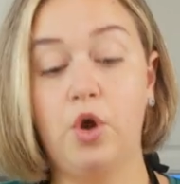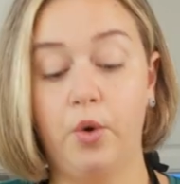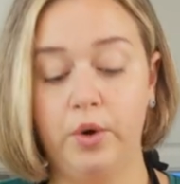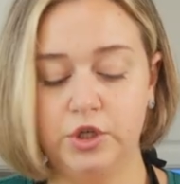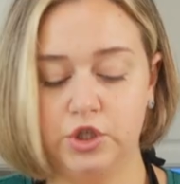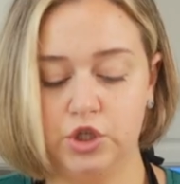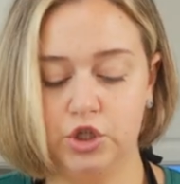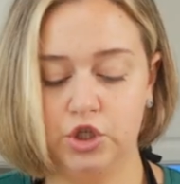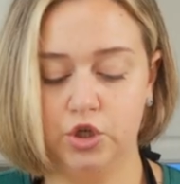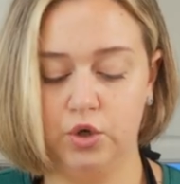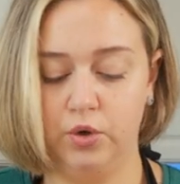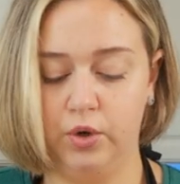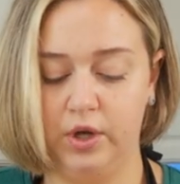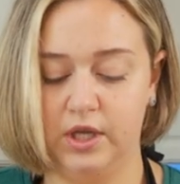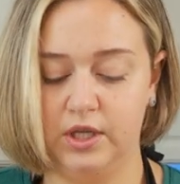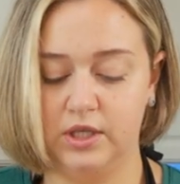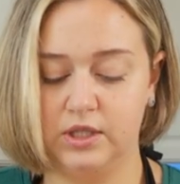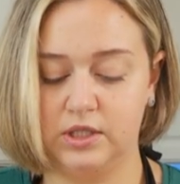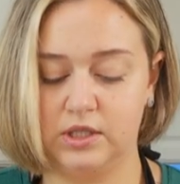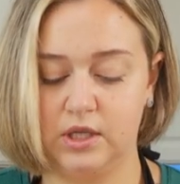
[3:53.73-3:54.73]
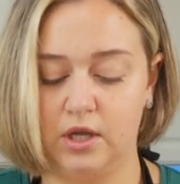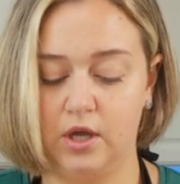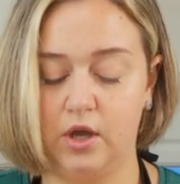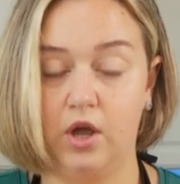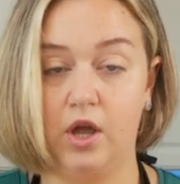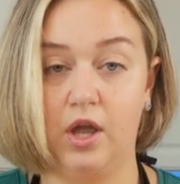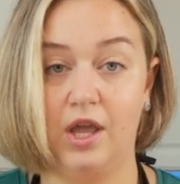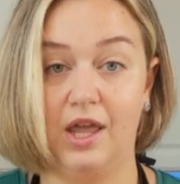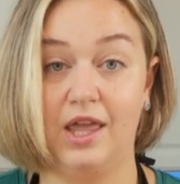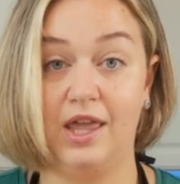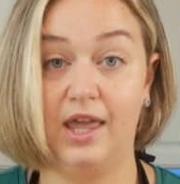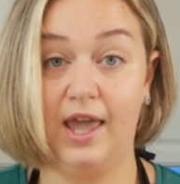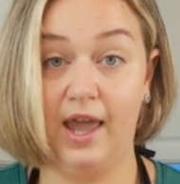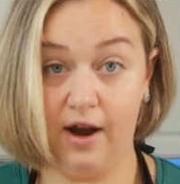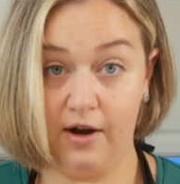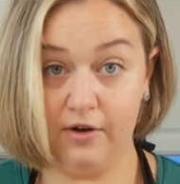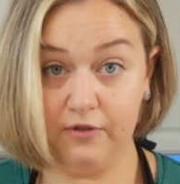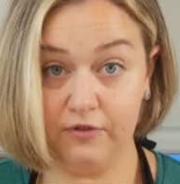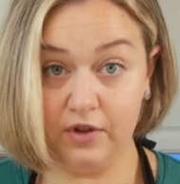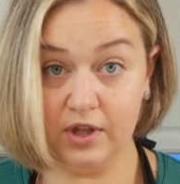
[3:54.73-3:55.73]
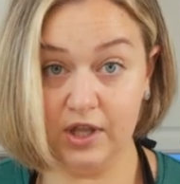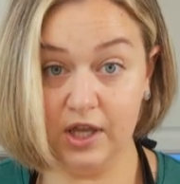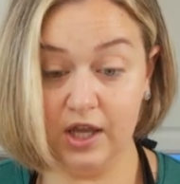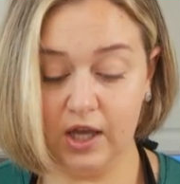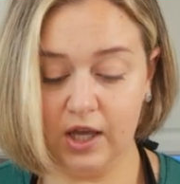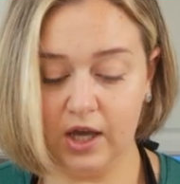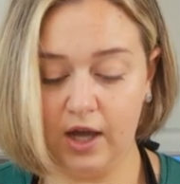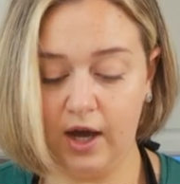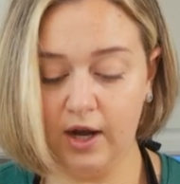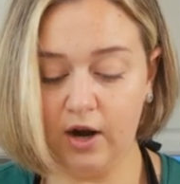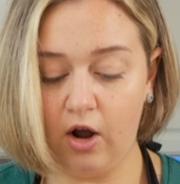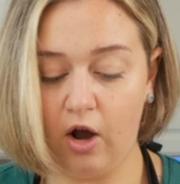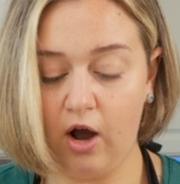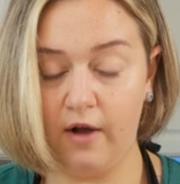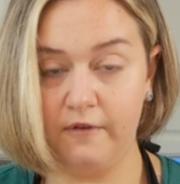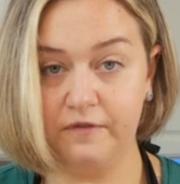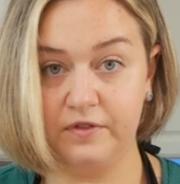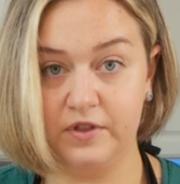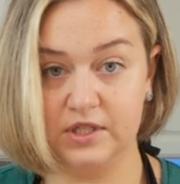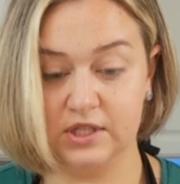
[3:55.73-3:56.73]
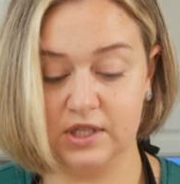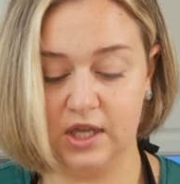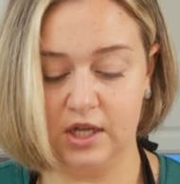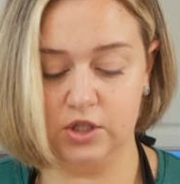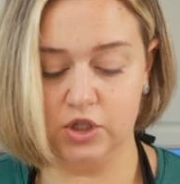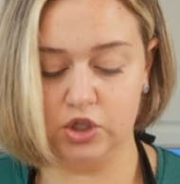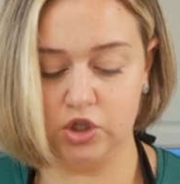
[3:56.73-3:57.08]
going to do is carefully cut off the skin.